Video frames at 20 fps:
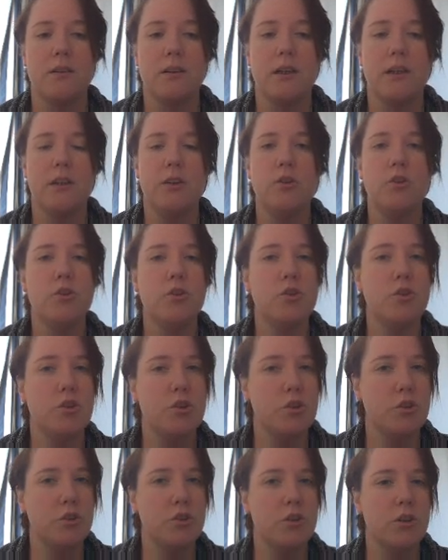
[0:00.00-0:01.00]
Okay, you
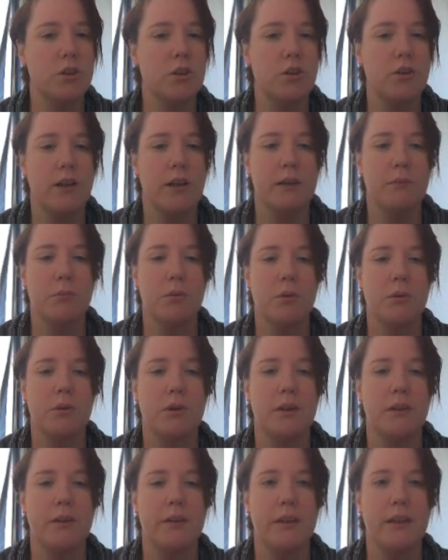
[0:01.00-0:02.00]
choose the correct
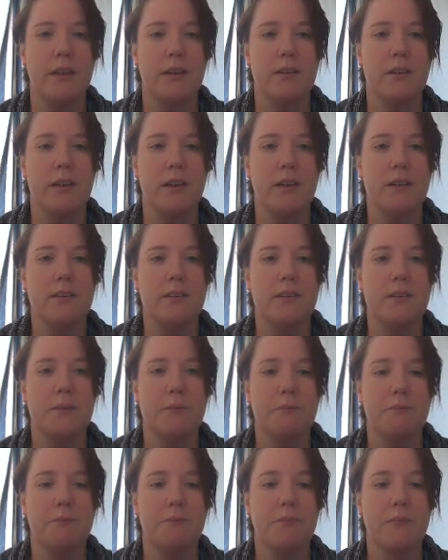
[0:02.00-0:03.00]
pronoun here, guys.
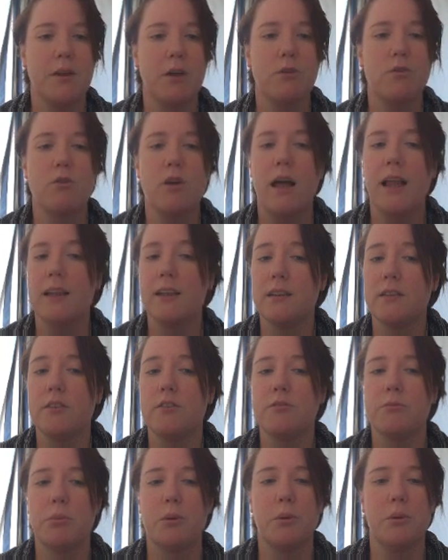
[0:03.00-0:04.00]

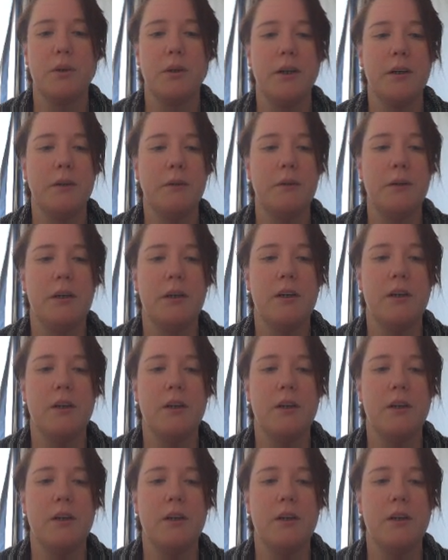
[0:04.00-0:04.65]
Relative pronoun.